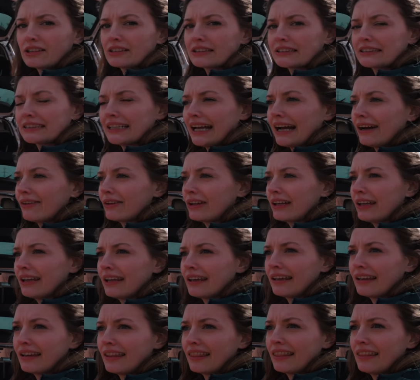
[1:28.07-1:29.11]

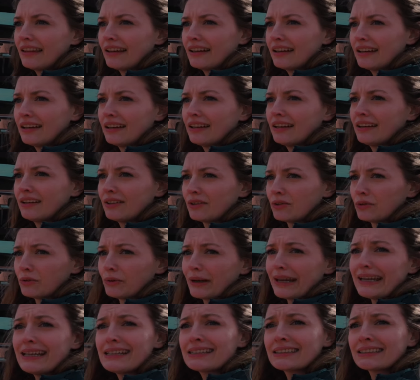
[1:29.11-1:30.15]
scouting the
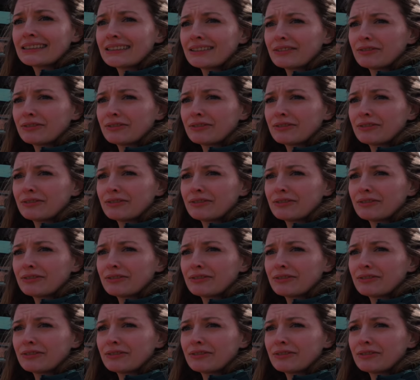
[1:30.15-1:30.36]
race